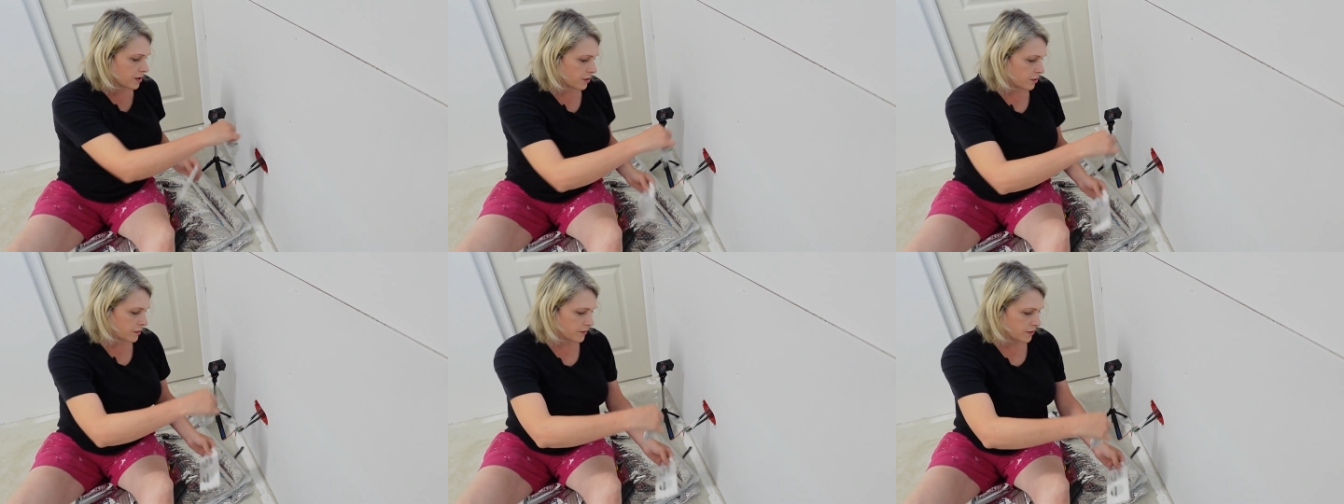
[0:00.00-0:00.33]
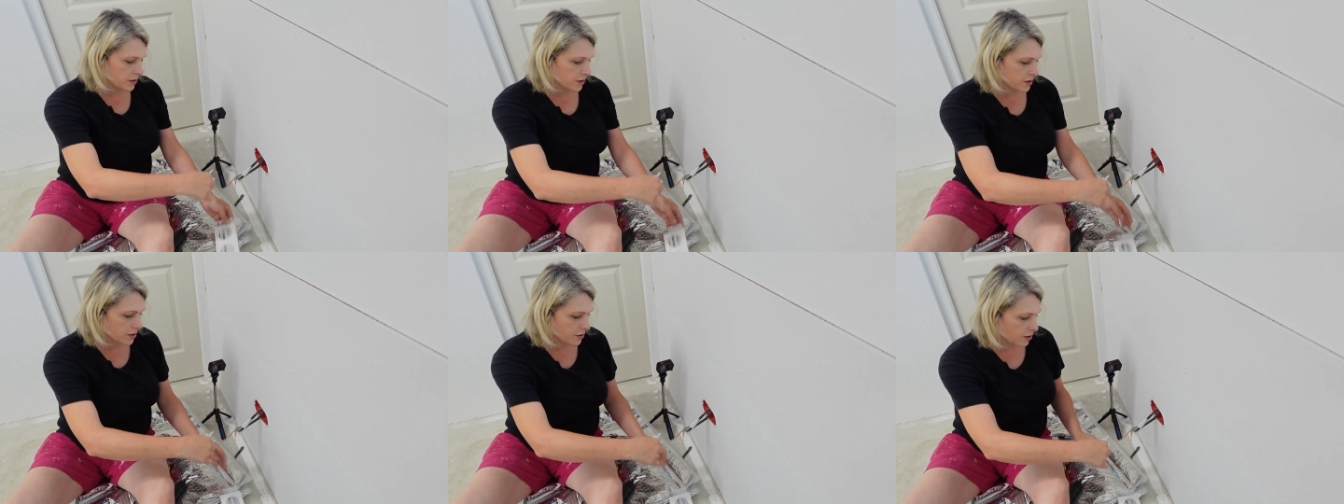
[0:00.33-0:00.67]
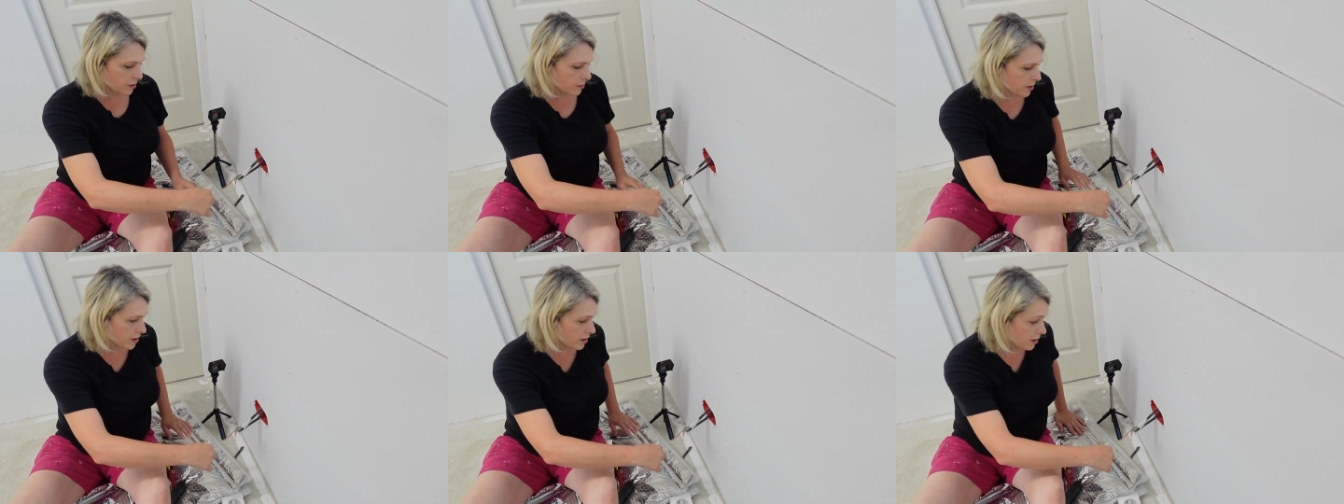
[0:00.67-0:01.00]
over the
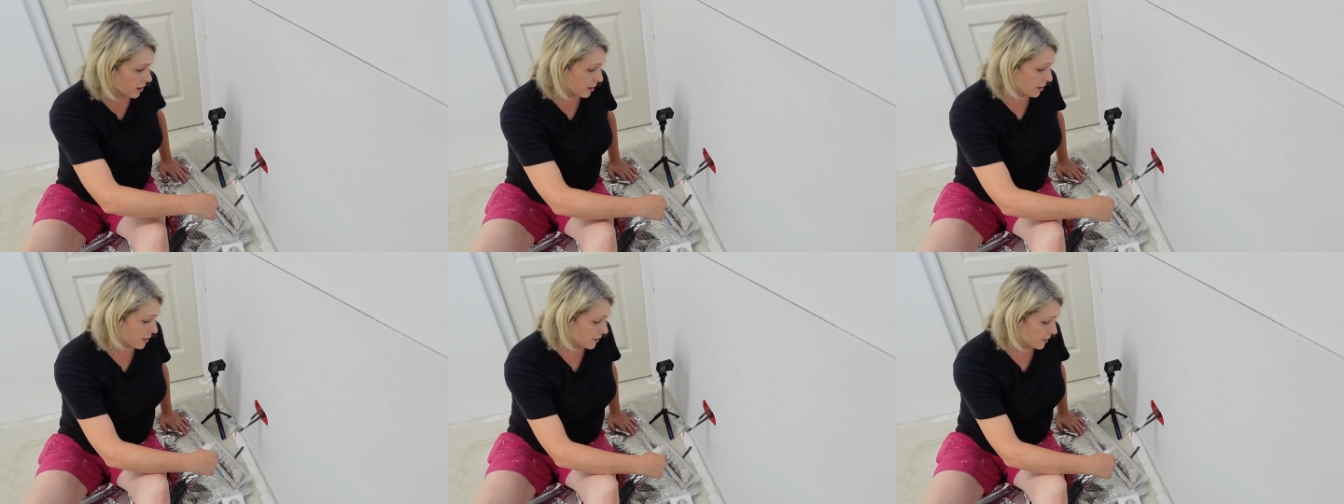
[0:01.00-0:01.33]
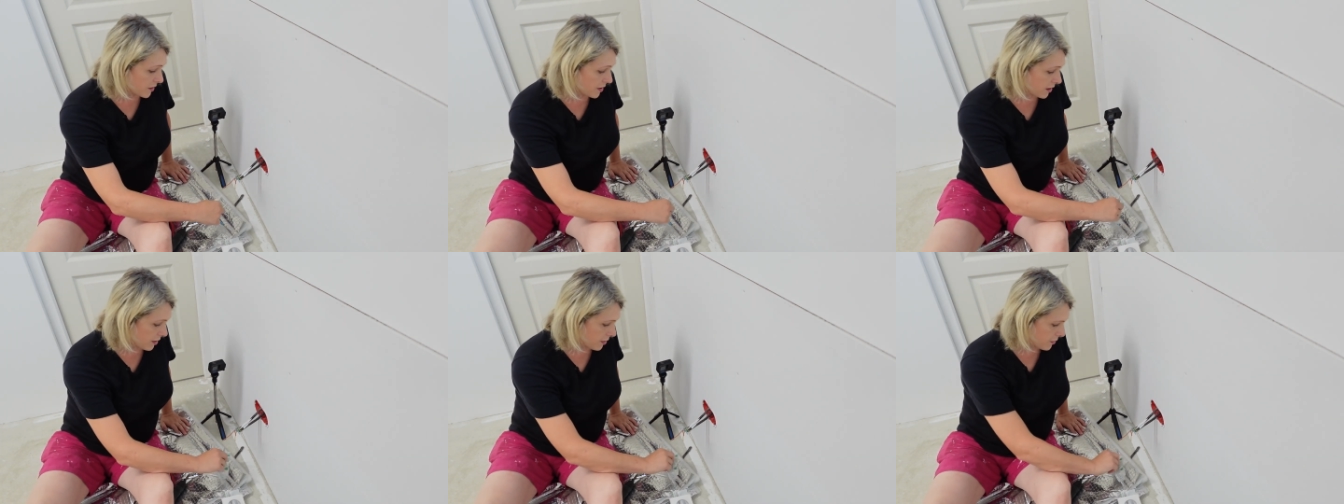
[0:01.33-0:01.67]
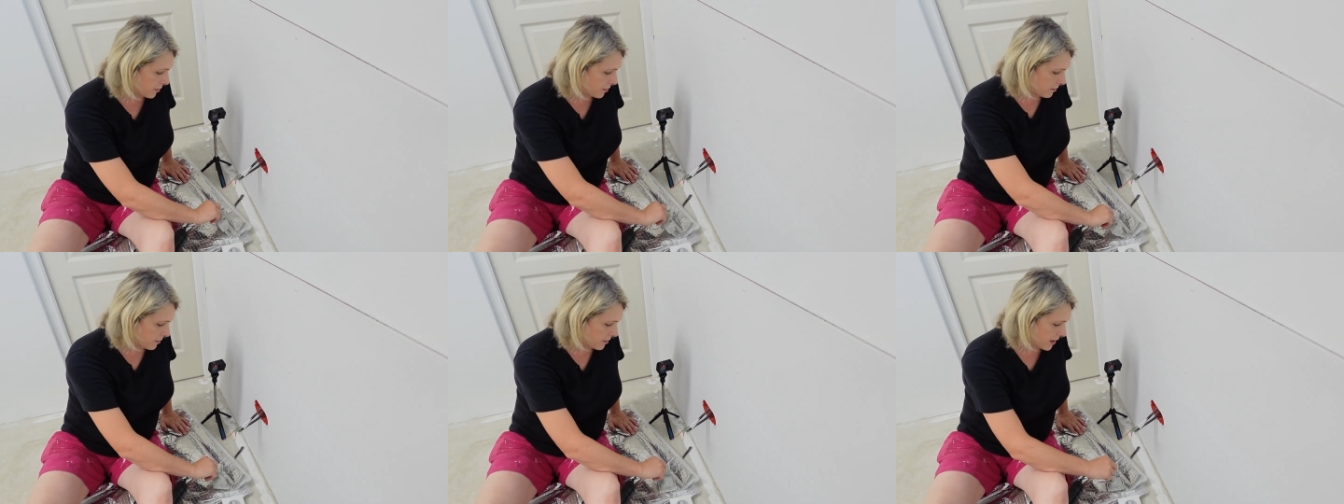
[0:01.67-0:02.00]
top.
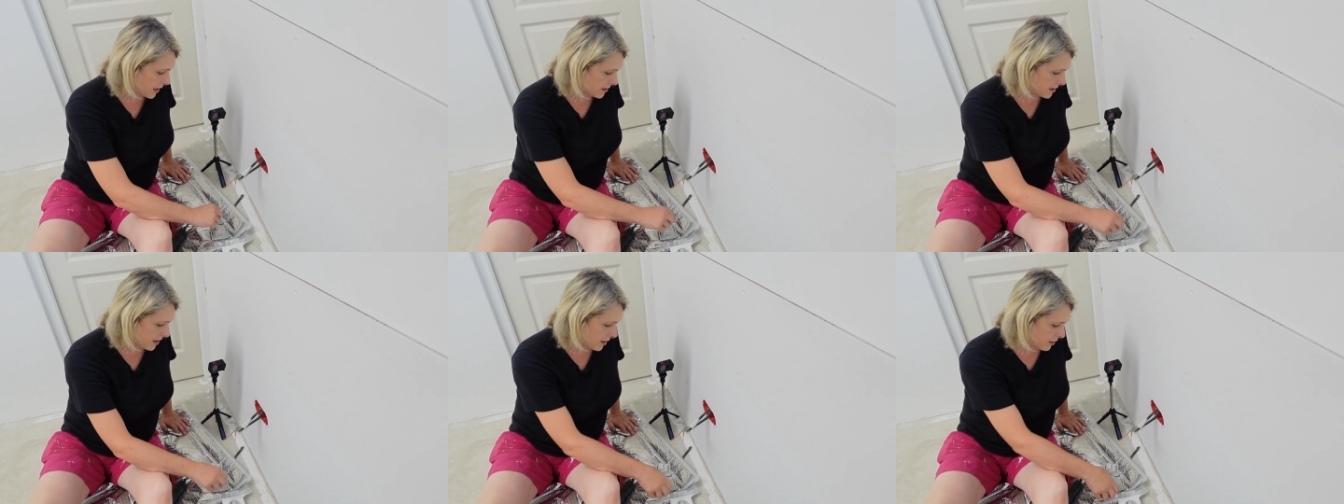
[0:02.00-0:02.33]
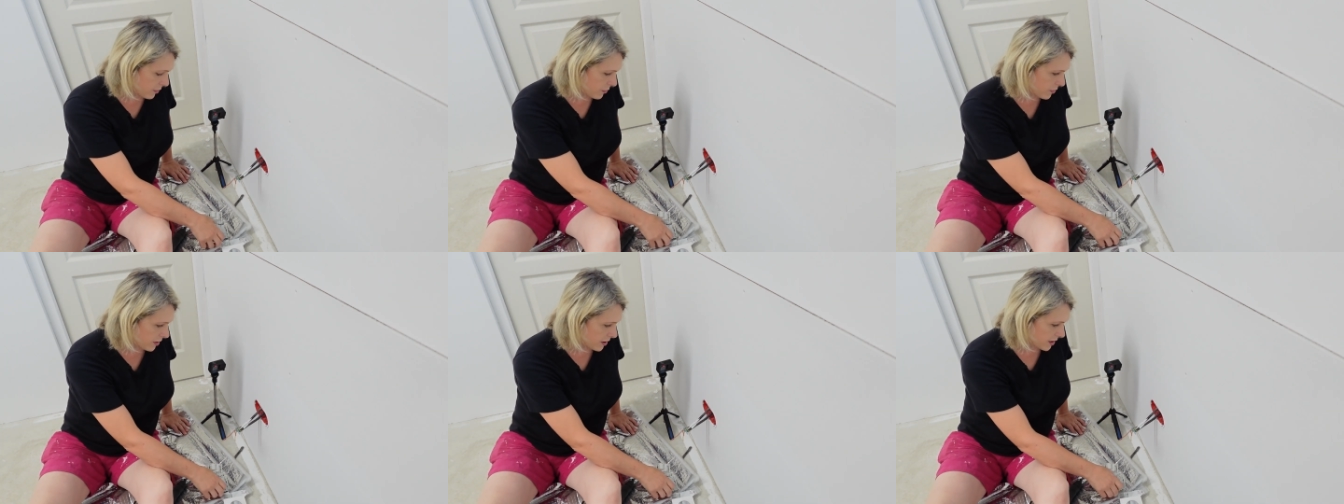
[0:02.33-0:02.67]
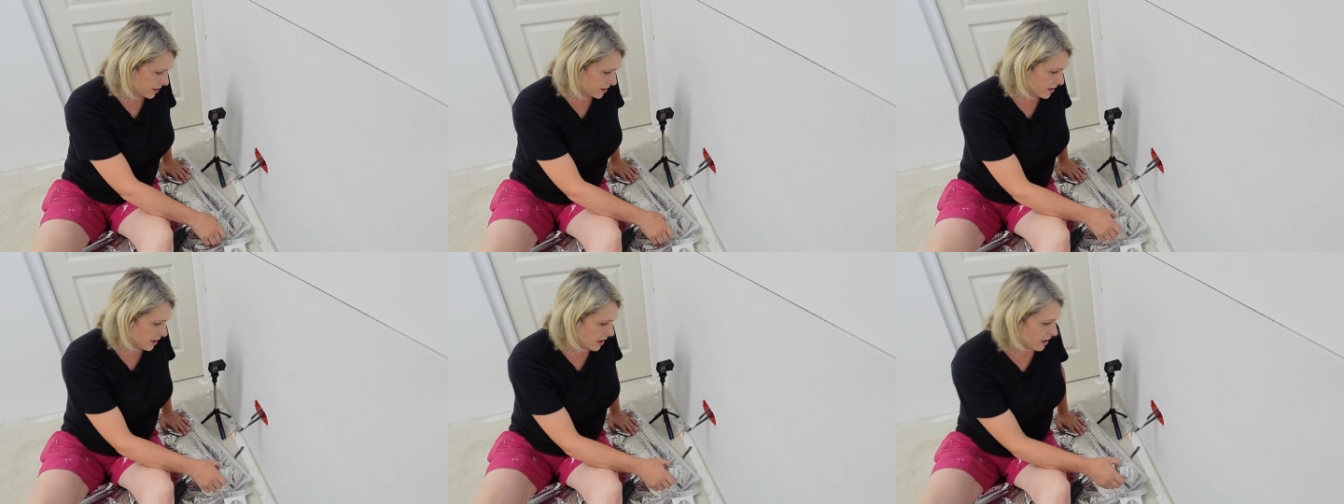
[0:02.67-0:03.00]
So that's how it
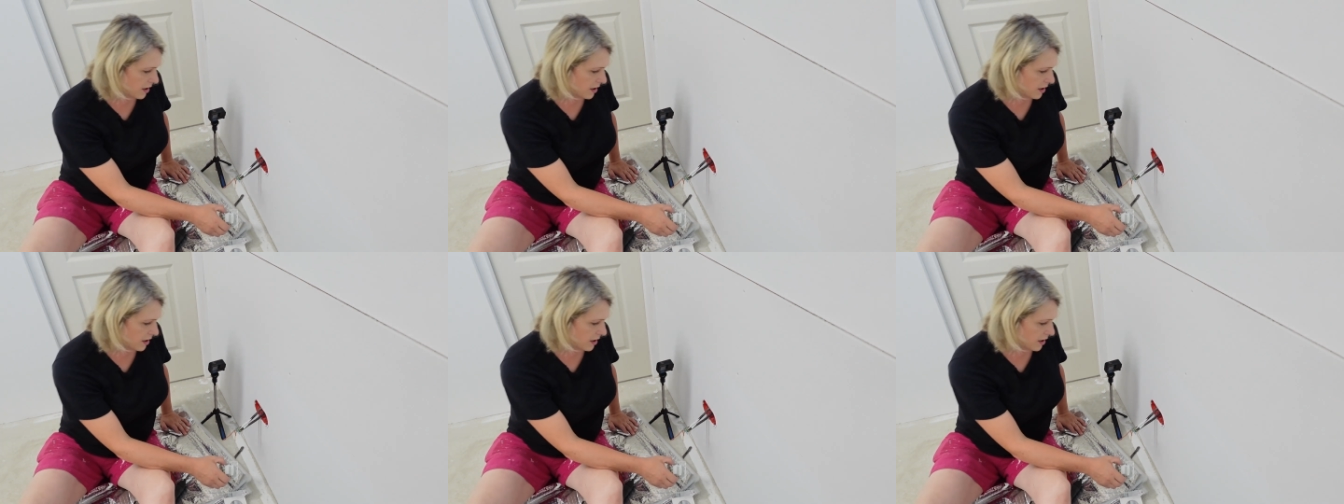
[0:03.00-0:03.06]
works.